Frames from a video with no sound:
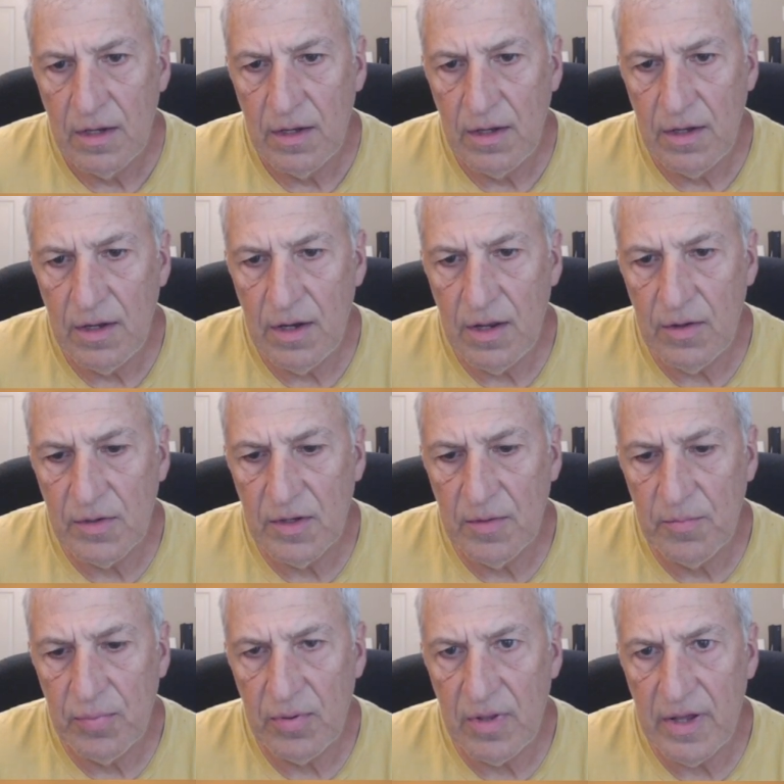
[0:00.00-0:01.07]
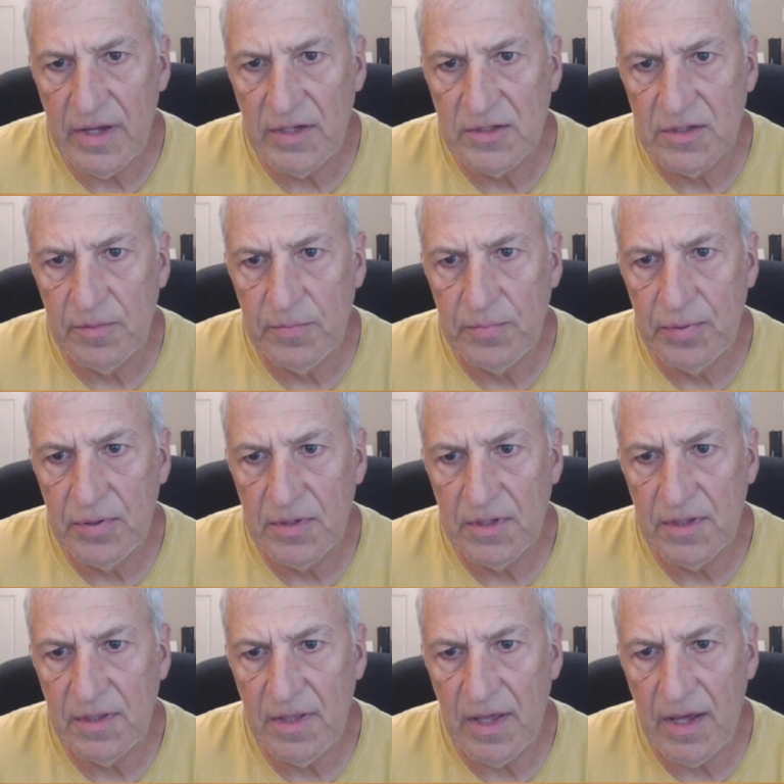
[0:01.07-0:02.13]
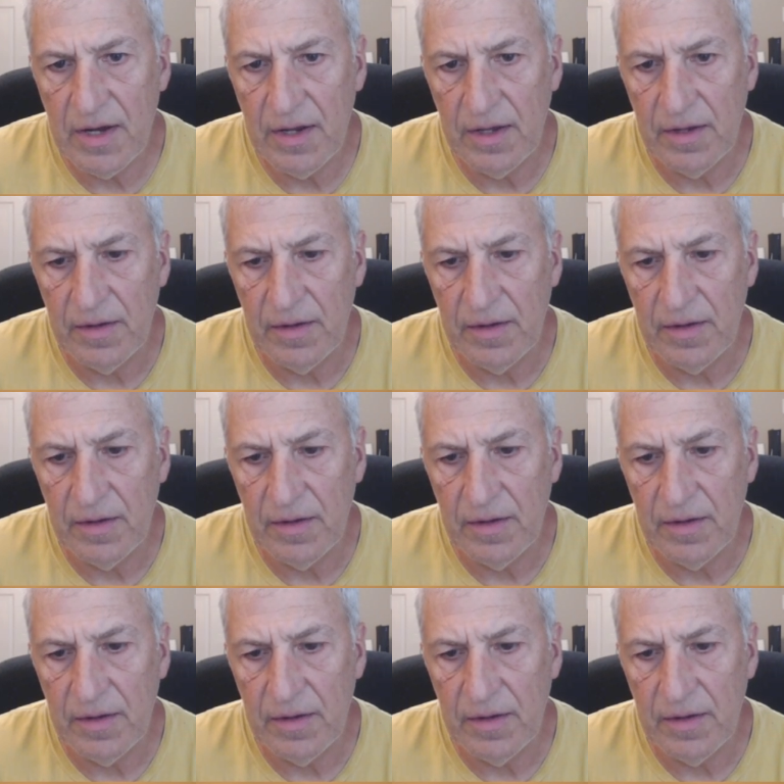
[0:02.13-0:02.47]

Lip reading: no good place to put that